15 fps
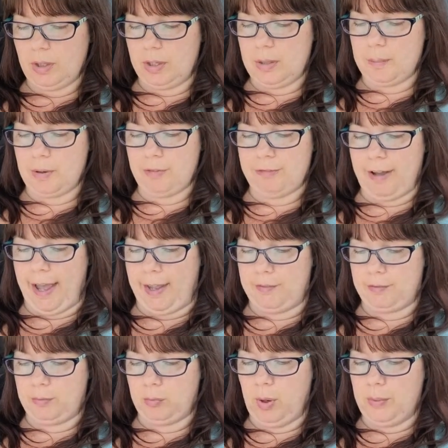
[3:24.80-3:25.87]
Number
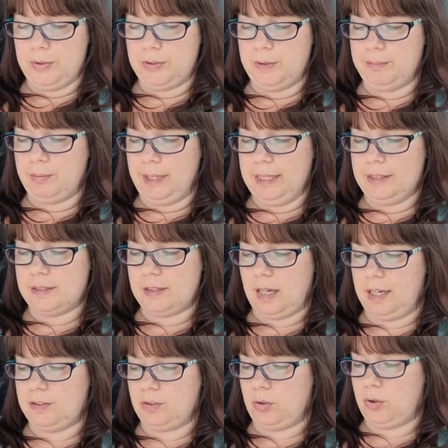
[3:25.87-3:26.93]
5, what was the brain
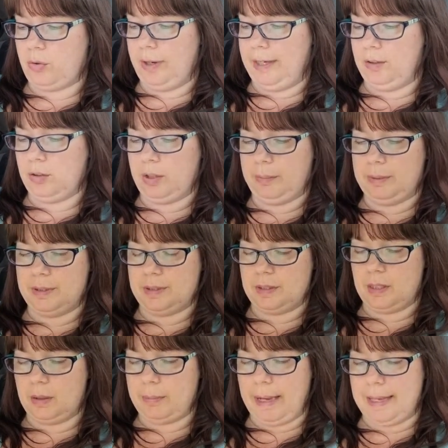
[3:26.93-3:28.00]
size or cranial
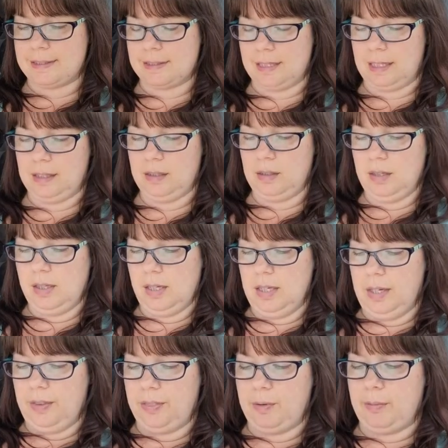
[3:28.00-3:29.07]
capacity?
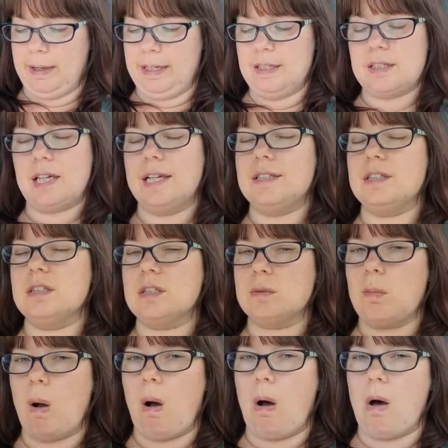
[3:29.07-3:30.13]
The brain size is
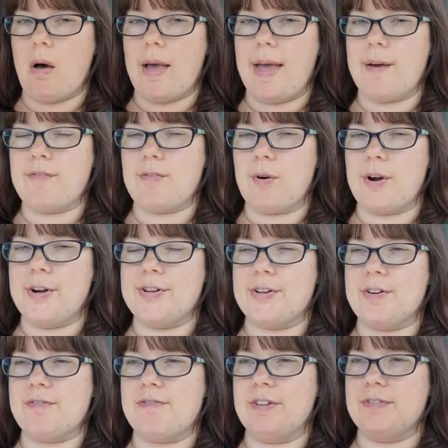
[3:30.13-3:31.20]
small at
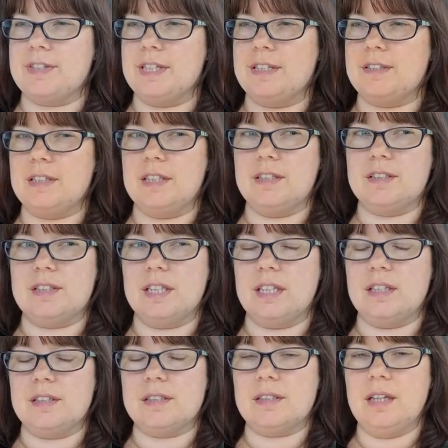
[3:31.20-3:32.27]
450
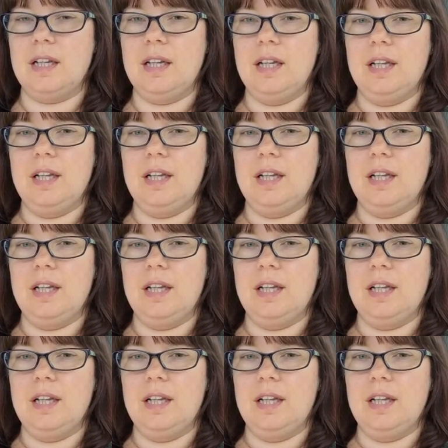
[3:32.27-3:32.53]
cc's.